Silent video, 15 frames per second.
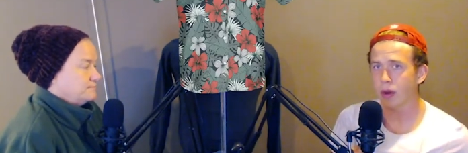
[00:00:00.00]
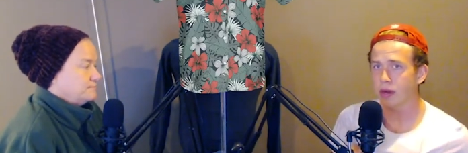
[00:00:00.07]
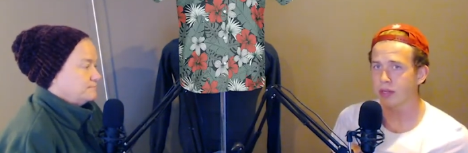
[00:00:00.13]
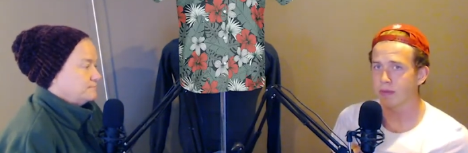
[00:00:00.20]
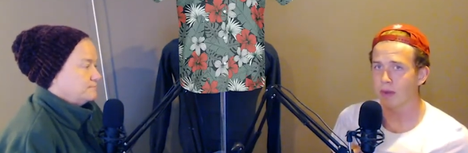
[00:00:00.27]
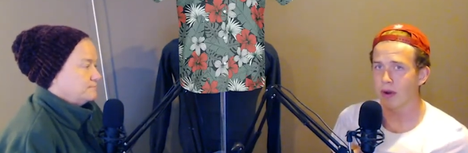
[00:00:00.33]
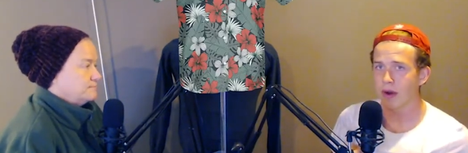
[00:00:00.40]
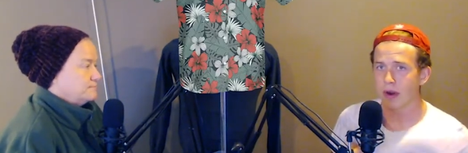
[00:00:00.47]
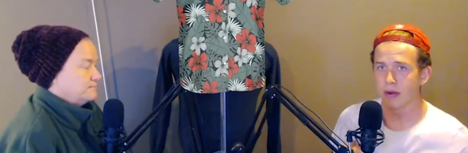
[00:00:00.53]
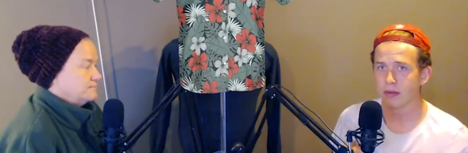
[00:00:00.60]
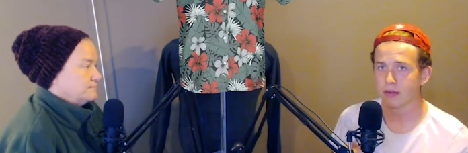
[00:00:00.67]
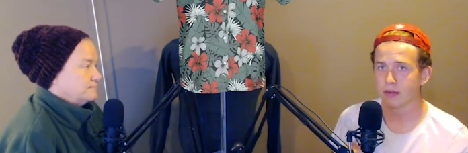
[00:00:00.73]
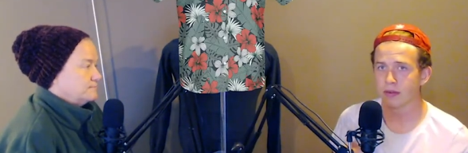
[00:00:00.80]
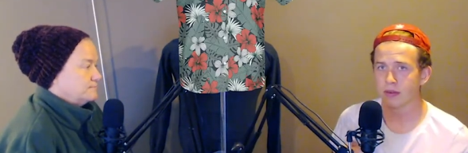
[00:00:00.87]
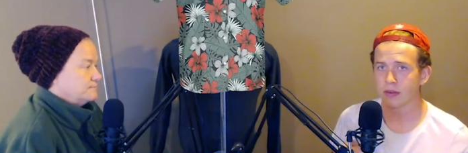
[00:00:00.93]
Speaker 1: wear it
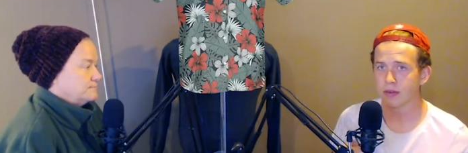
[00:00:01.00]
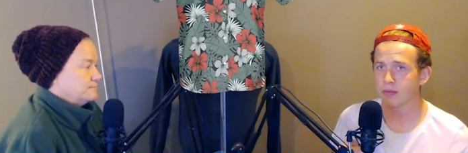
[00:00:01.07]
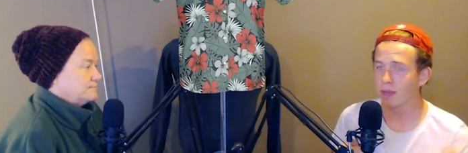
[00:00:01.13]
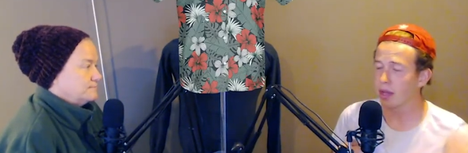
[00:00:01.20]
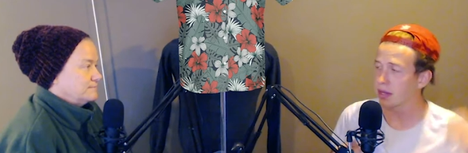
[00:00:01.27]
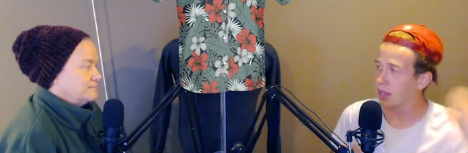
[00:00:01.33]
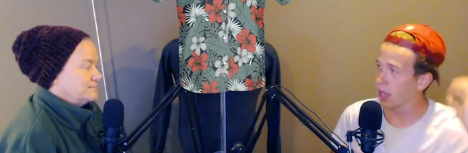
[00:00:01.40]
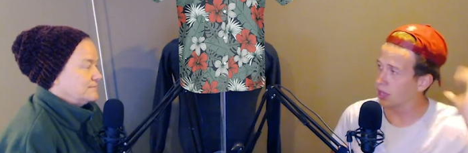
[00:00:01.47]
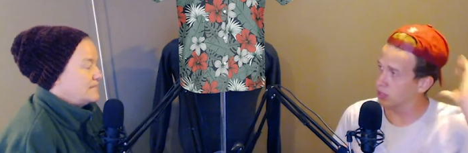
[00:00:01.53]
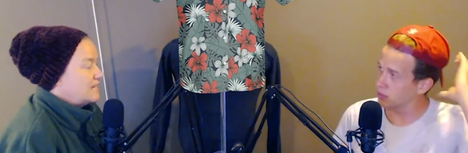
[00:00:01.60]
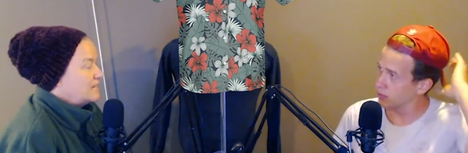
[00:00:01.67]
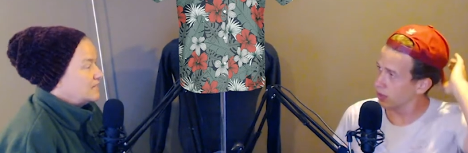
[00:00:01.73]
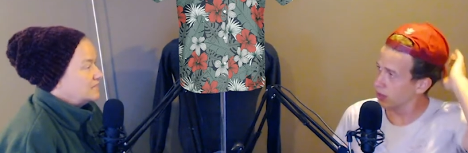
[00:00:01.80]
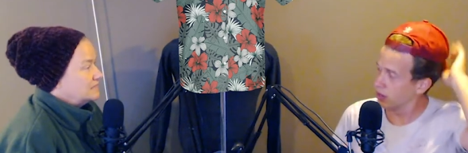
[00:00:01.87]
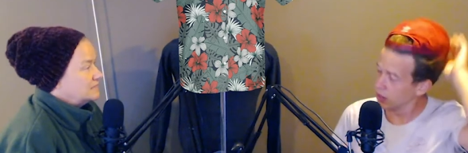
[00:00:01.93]
tomorrow on this podcast.
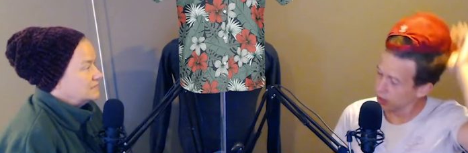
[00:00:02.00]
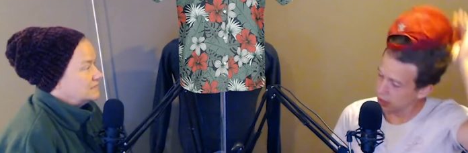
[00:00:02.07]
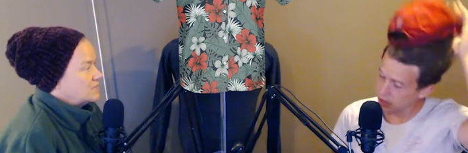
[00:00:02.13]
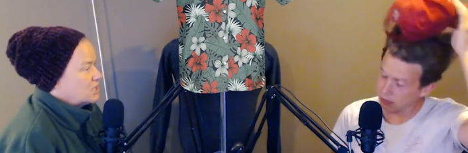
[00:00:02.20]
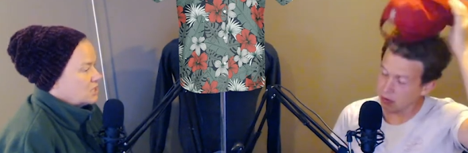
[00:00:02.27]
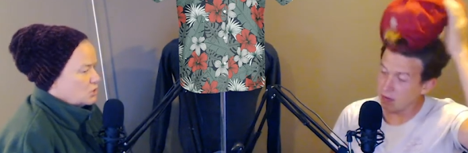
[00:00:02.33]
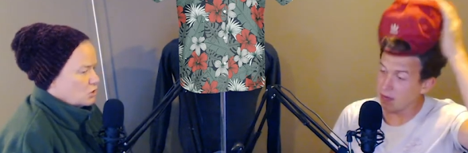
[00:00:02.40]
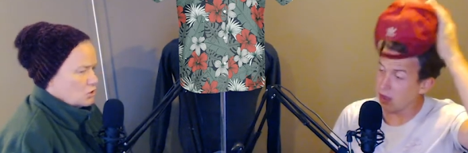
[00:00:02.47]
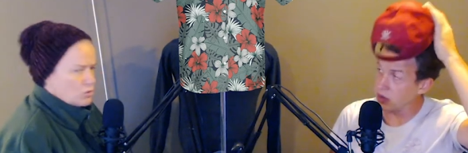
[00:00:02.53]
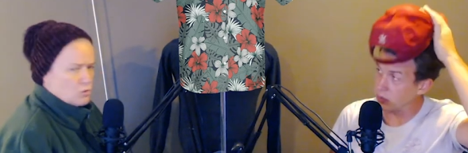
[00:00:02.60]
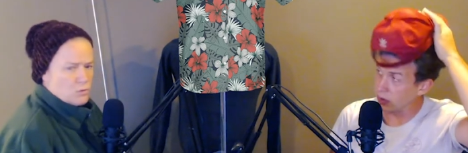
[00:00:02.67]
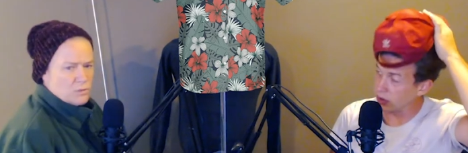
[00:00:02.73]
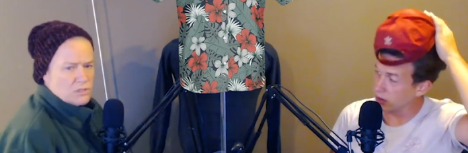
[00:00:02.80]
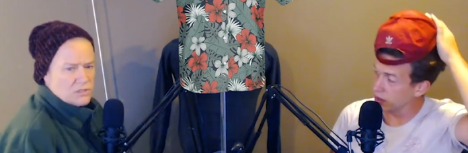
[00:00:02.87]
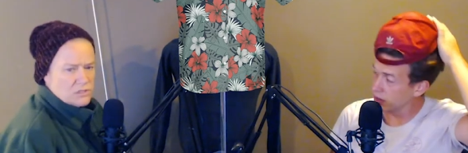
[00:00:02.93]
Yeah. But if I
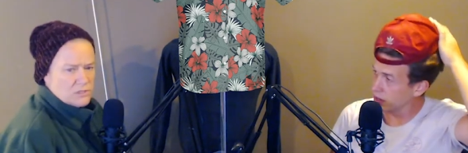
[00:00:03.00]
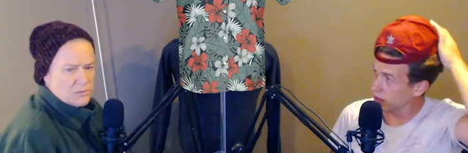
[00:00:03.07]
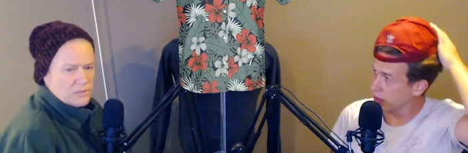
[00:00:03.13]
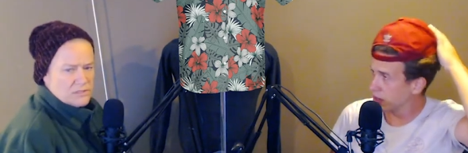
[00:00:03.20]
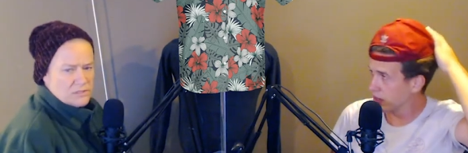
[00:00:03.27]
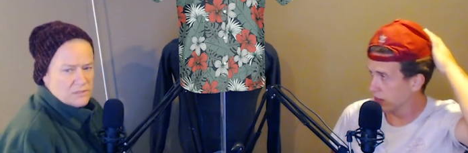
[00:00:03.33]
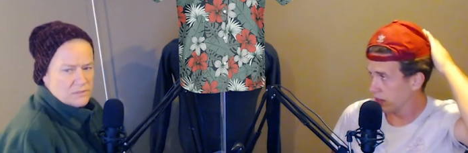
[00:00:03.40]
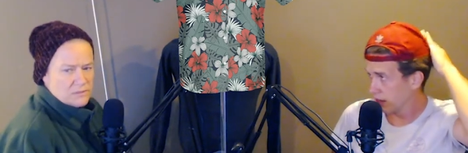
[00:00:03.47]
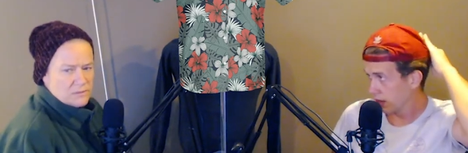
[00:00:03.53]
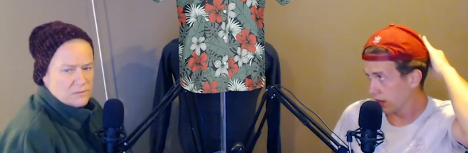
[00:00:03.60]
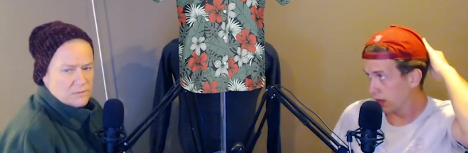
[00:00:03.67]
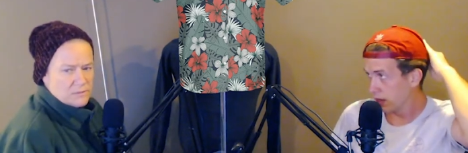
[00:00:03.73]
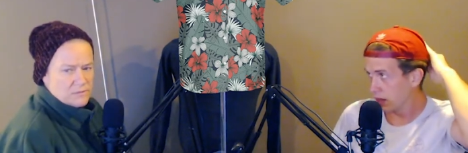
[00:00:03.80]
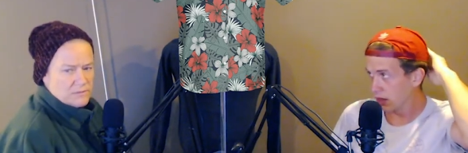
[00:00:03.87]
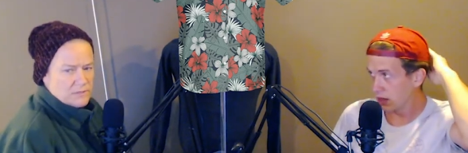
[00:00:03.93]
find Ooh, one, we
Speaker 2: should have went to the
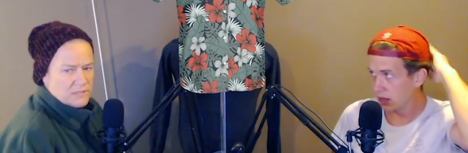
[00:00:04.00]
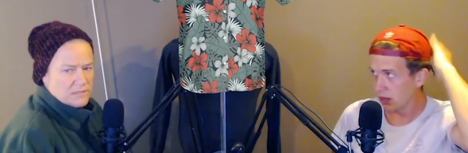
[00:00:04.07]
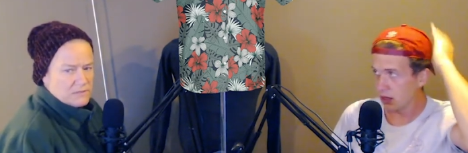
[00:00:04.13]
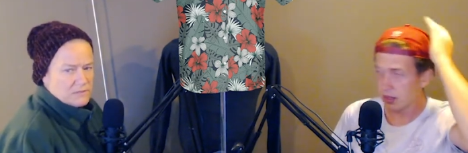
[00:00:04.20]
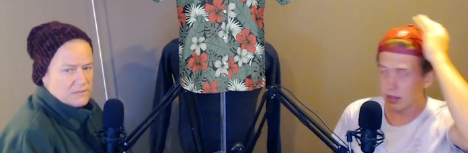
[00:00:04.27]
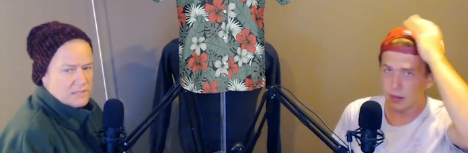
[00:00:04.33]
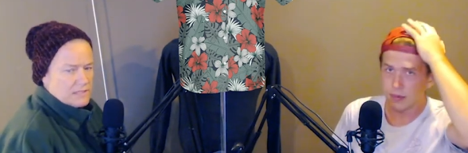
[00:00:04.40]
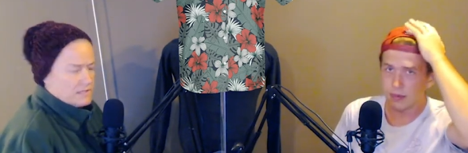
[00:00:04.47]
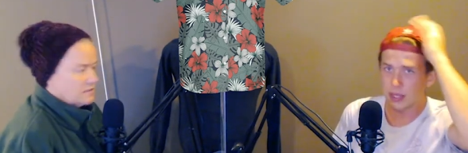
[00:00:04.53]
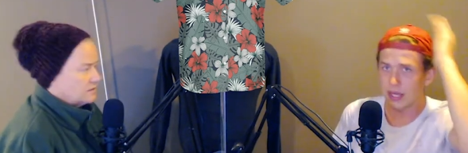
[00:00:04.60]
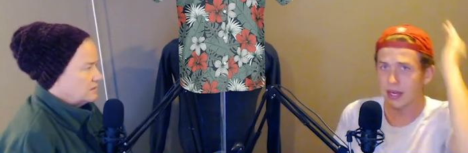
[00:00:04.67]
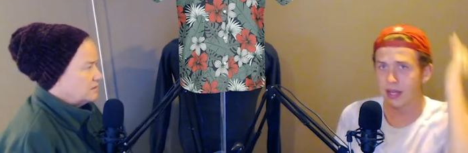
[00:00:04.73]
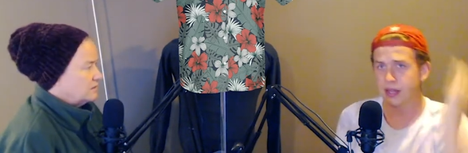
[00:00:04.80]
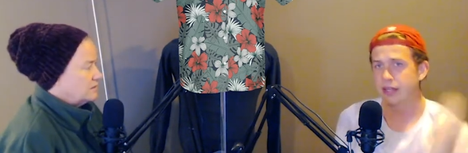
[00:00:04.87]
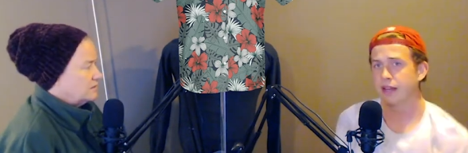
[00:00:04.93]
store before it got too late.
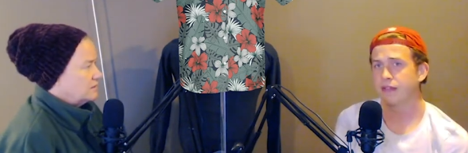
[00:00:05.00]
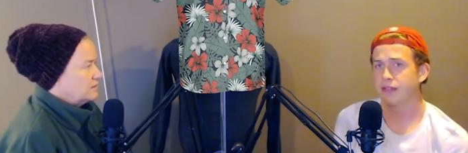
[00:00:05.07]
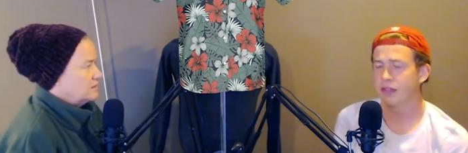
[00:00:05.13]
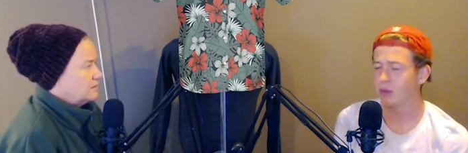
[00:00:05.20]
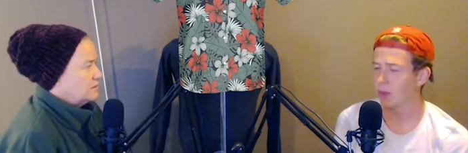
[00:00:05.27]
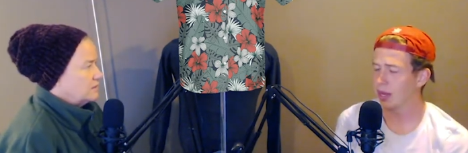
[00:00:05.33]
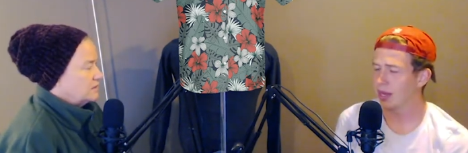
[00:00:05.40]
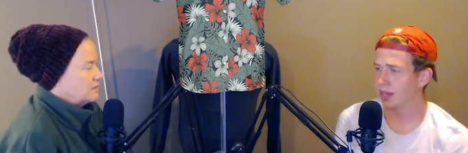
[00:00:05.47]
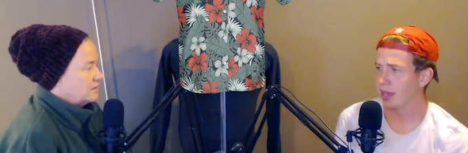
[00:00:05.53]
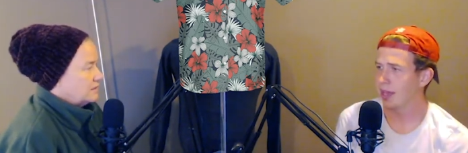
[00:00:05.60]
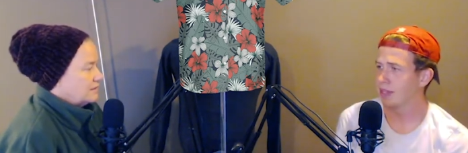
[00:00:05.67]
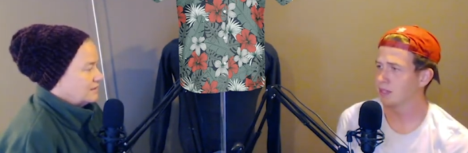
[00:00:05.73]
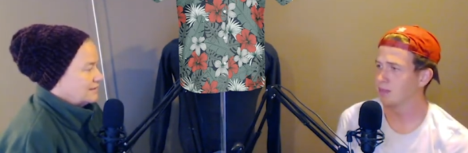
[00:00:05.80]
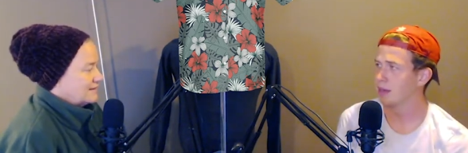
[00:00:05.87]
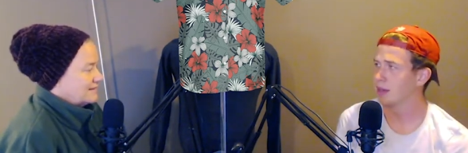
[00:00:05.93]
I
Speaker 1: know. I definitely waited
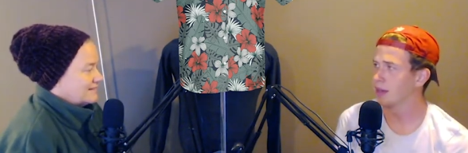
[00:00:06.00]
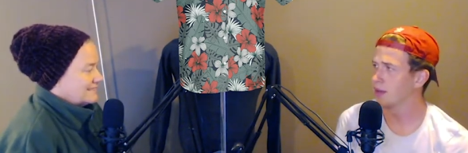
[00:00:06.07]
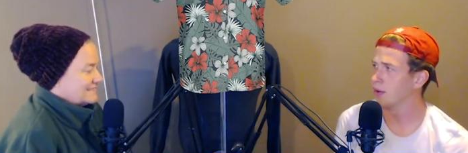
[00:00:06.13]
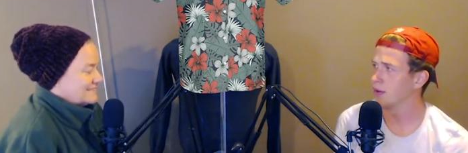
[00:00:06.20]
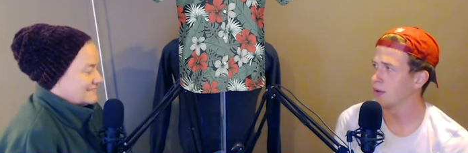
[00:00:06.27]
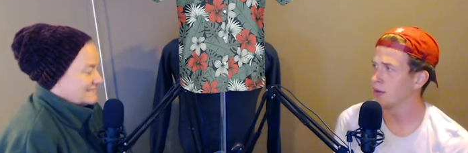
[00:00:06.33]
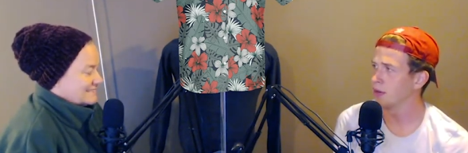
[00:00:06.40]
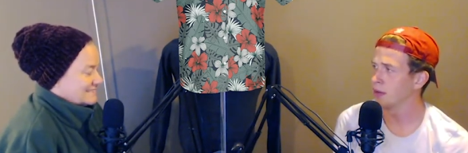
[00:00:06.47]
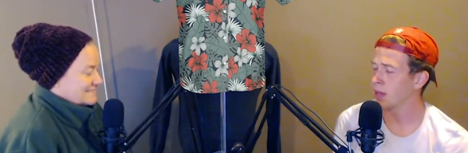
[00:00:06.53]
last minute on